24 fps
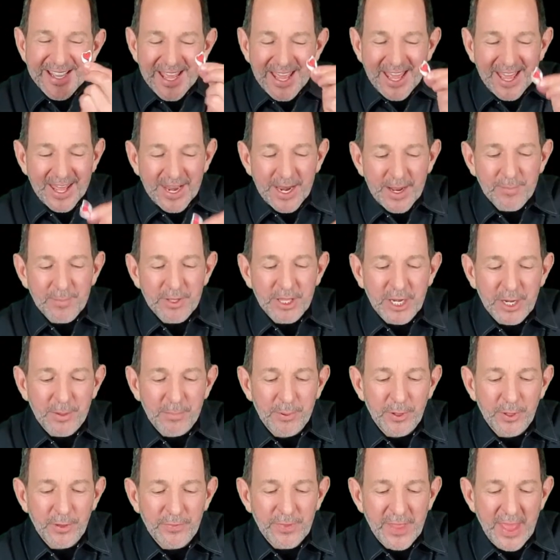And I'm going to
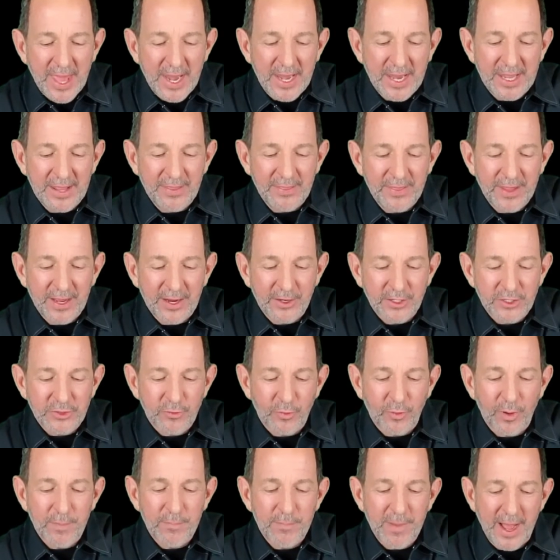put that in there to
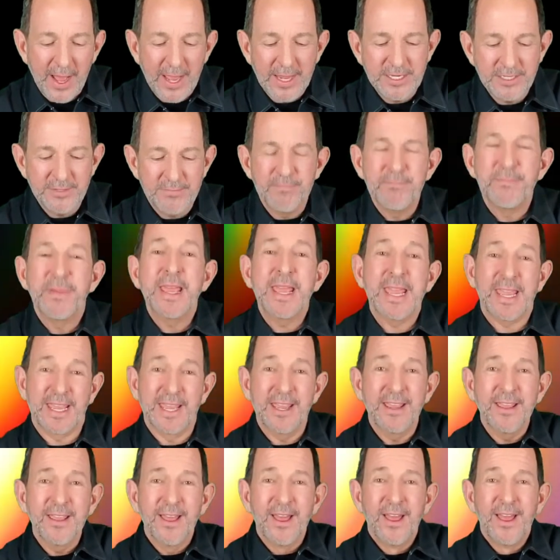remind
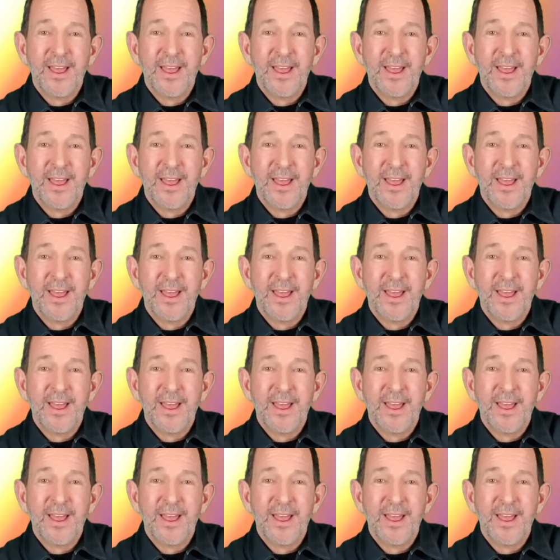me